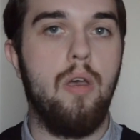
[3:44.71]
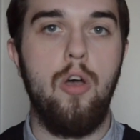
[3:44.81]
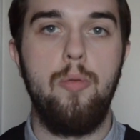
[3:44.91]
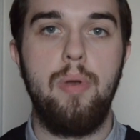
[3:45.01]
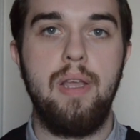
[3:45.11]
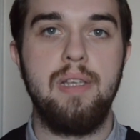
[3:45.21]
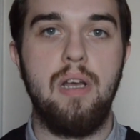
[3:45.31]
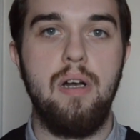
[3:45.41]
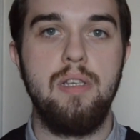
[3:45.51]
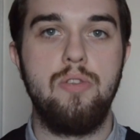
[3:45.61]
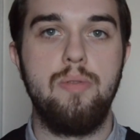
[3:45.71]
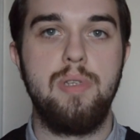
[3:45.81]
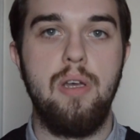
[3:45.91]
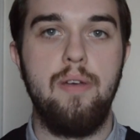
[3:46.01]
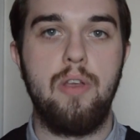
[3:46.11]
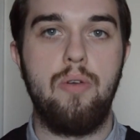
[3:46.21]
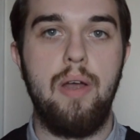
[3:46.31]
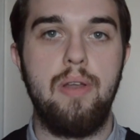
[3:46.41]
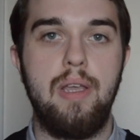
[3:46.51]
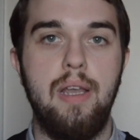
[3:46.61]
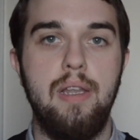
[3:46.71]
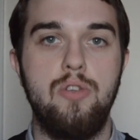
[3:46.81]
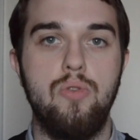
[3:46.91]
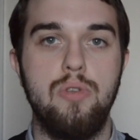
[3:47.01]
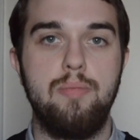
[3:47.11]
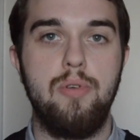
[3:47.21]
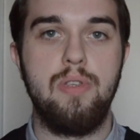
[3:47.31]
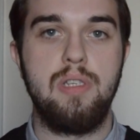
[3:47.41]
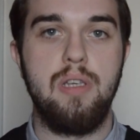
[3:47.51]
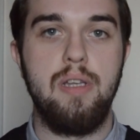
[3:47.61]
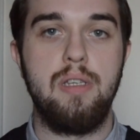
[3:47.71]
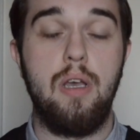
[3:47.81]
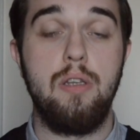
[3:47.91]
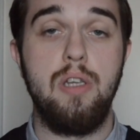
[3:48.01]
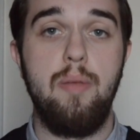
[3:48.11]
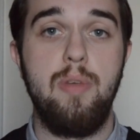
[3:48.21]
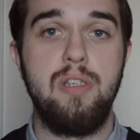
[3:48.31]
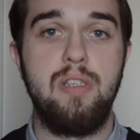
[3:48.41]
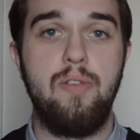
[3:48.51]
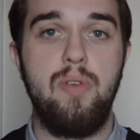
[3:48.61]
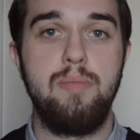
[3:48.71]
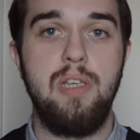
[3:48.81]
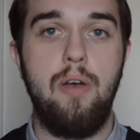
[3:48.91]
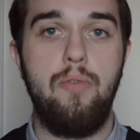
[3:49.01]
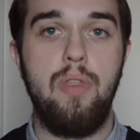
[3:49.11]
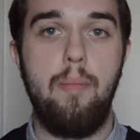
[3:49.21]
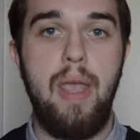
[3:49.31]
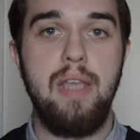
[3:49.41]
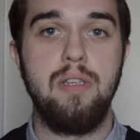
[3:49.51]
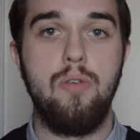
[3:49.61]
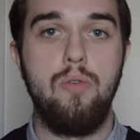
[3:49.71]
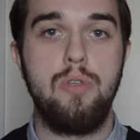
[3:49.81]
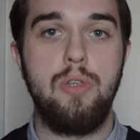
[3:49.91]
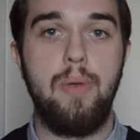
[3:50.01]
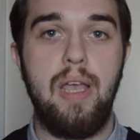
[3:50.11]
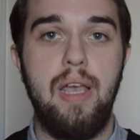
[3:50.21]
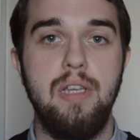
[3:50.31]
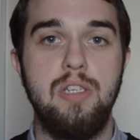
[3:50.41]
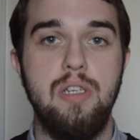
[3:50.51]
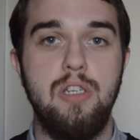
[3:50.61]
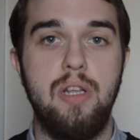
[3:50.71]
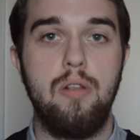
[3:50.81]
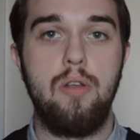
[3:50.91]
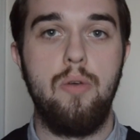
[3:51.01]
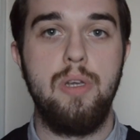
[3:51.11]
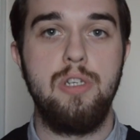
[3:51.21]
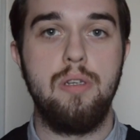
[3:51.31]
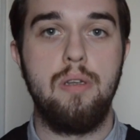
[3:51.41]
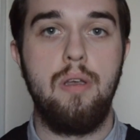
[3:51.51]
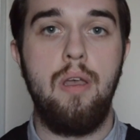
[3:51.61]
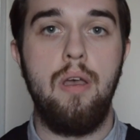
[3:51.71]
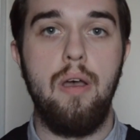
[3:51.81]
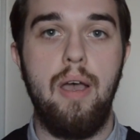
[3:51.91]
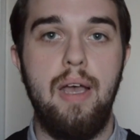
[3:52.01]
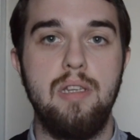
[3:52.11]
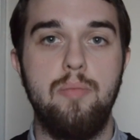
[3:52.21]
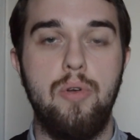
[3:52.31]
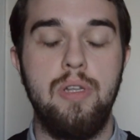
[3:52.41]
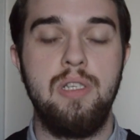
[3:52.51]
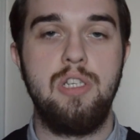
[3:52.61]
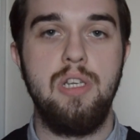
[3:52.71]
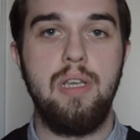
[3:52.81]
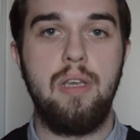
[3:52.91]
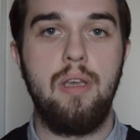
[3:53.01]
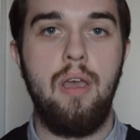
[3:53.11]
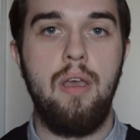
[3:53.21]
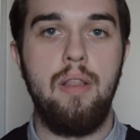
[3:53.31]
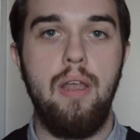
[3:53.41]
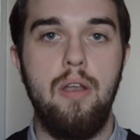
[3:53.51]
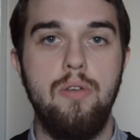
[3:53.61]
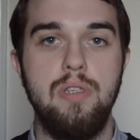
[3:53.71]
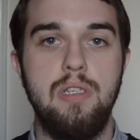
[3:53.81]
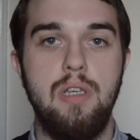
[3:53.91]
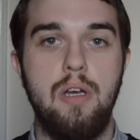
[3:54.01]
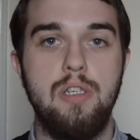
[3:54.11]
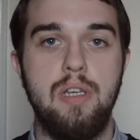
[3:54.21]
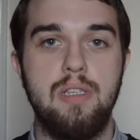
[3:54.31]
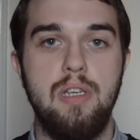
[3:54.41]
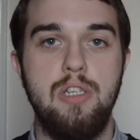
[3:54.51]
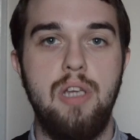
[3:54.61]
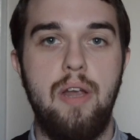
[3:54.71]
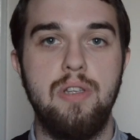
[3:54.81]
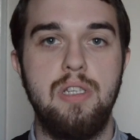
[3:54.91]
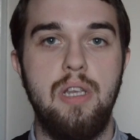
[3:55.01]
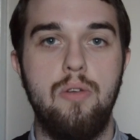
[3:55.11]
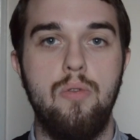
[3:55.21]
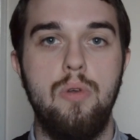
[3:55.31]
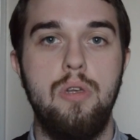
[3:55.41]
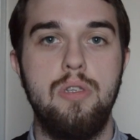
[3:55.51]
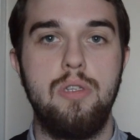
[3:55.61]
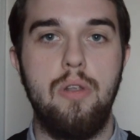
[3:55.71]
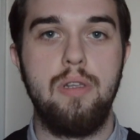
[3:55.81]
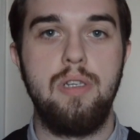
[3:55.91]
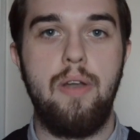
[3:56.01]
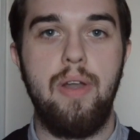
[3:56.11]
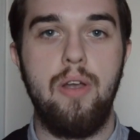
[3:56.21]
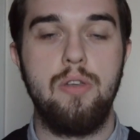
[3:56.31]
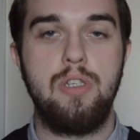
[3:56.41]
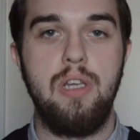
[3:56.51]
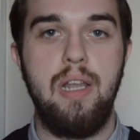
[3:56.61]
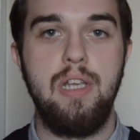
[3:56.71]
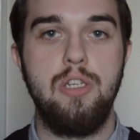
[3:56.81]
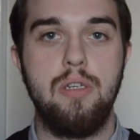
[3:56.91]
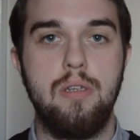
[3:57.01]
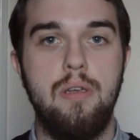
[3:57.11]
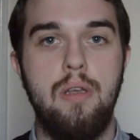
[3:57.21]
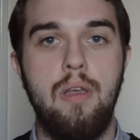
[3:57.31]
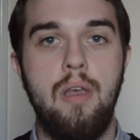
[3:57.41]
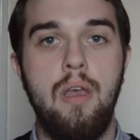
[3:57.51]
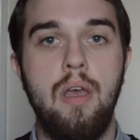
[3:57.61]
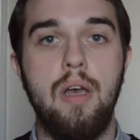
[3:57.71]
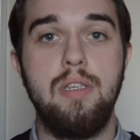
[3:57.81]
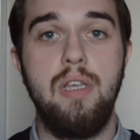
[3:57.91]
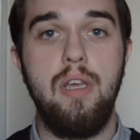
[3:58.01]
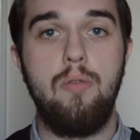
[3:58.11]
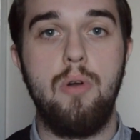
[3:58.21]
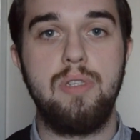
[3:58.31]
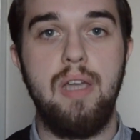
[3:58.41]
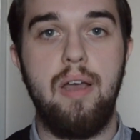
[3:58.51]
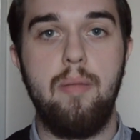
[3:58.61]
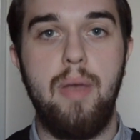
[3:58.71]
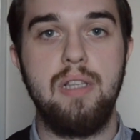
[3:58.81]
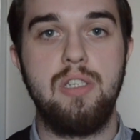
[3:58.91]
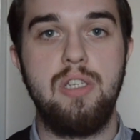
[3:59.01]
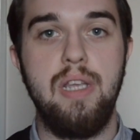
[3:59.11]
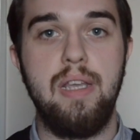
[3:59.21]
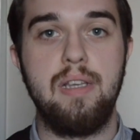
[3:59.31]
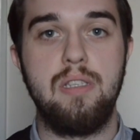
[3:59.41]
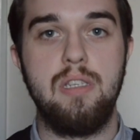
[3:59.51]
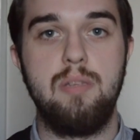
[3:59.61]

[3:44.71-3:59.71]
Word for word: Opening his eyes to observe the crowd again, he draws upon the sight to conjure images of himself and the maiden also engaged in gentle coition, her hand upon his cheek, their noses touching as they share a single, solitary osculation. A tear rolls down the man's cheek as the